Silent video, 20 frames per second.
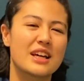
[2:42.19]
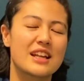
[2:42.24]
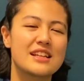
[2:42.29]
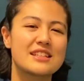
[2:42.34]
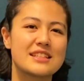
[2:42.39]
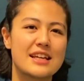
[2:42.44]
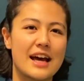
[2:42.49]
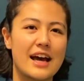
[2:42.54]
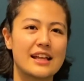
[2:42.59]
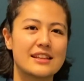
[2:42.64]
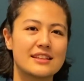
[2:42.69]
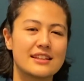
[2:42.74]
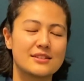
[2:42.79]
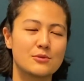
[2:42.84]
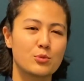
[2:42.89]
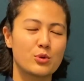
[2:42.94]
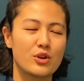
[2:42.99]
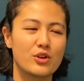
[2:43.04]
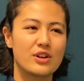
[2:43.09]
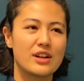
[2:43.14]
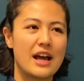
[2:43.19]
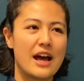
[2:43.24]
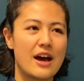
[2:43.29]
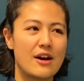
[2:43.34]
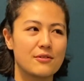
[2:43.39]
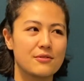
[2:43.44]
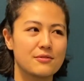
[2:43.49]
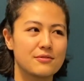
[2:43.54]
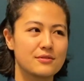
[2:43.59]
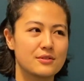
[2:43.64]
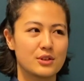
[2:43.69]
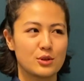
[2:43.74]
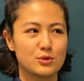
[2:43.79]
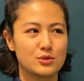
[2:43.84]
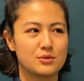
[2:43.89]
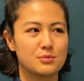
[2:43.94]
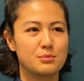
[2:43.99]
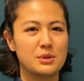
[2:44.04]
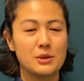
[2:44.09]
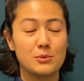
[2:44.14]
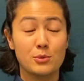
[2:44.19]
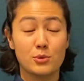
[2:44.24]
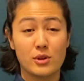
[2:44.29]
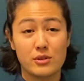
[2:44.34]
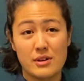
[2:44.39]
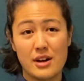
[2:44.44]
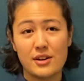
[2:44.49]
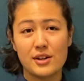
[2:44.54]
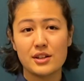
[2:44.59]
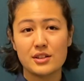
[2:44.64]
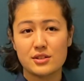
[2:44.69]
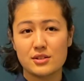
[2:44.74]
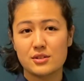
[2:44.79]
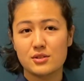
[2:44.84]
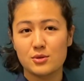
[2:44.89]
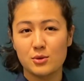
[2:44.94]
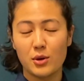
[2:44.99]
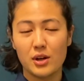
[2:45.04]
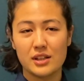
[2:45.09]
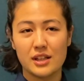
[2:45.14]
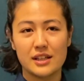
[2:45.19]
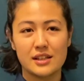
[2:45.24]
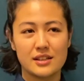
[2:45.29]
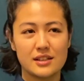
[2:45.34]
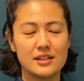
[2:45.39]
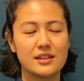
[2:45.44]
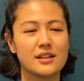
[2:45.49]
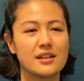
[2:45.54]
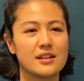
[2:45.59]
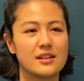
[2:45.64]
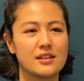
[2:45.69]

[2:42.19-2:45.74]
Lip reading: kind of sad that we didn't have those people around us who are like